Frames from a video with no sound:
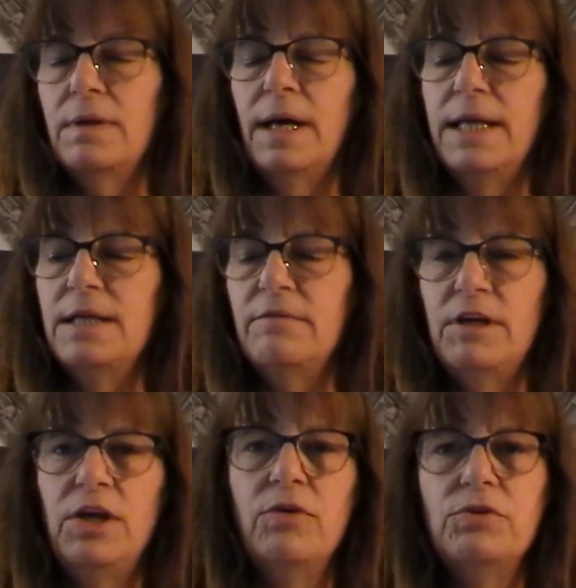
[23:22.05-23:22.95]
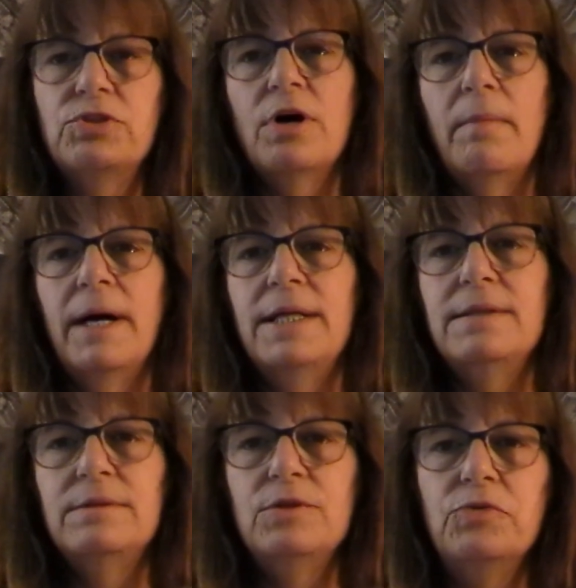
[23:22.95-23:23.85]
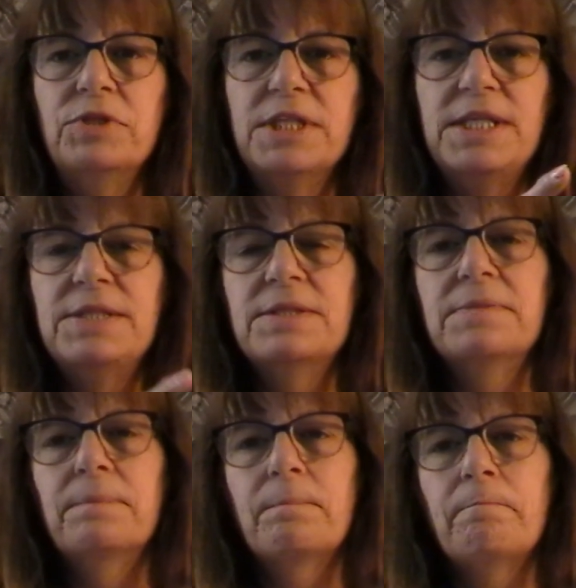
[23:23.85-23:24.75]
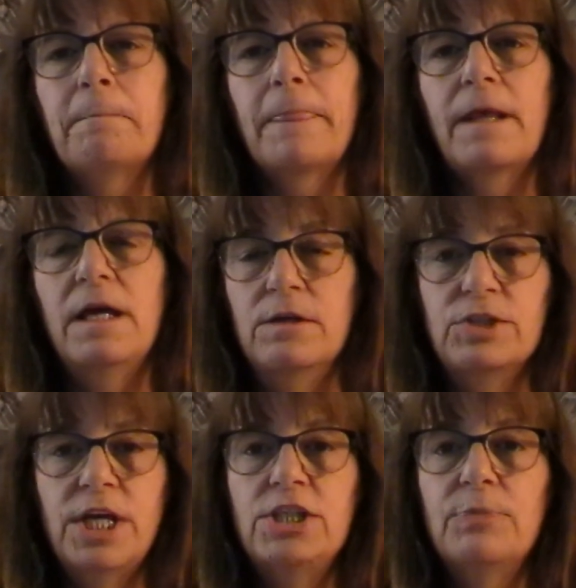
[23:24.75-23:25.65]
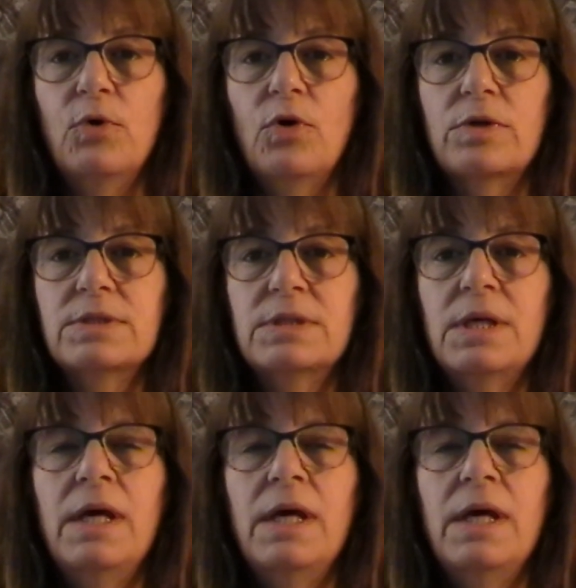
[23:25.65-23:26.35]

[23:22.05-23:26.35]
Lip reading: I did a video, you saw my new Denise interchangeable hooks.